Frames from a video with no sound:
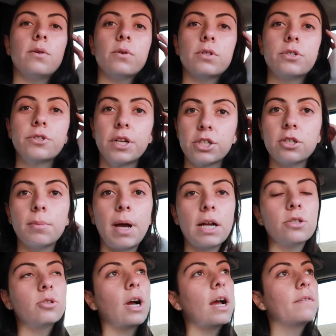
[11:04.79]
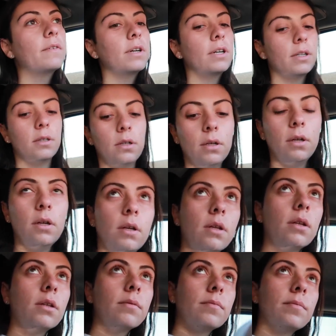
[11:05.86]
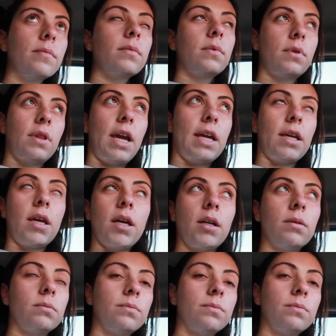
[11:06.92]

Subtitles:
You are such a bad driver. Thank you.